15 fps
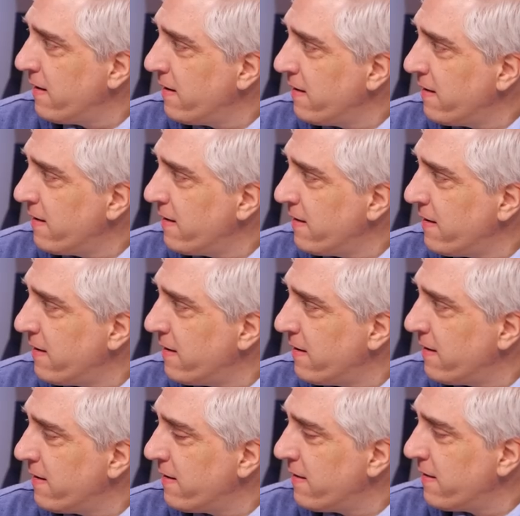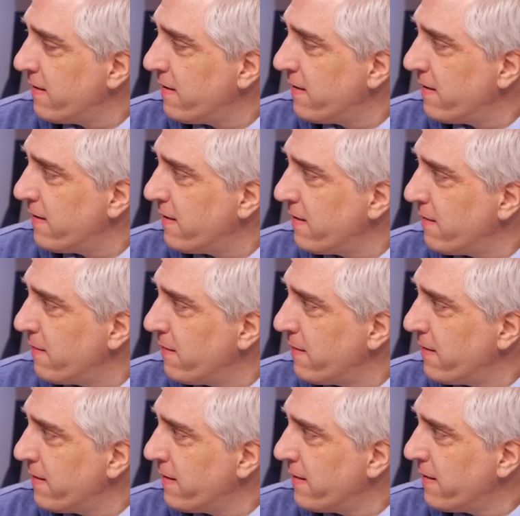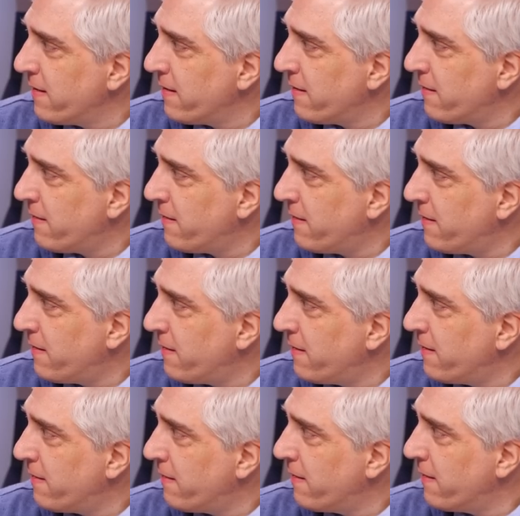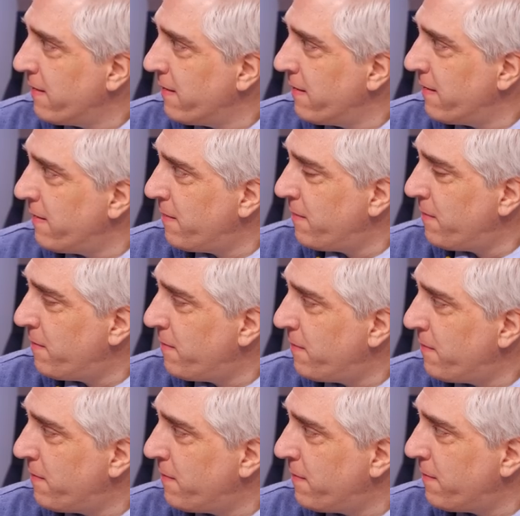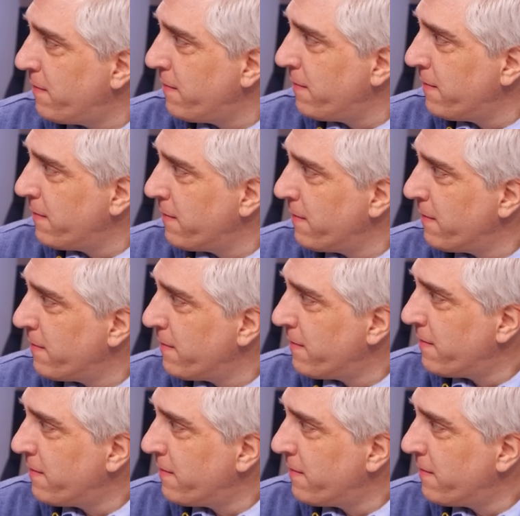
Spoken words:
(not speaking)